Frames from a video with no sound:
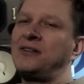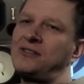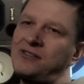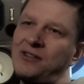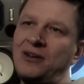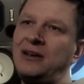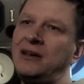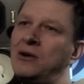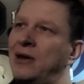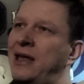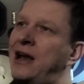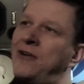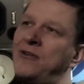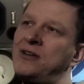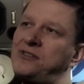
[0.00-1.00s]
Certain little
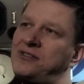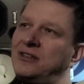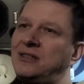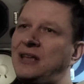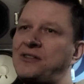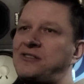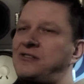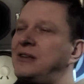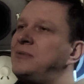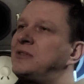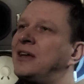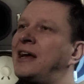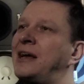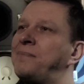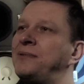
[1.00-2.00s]
areas it does seem
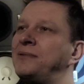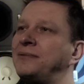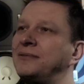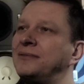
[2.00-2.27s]
to happen.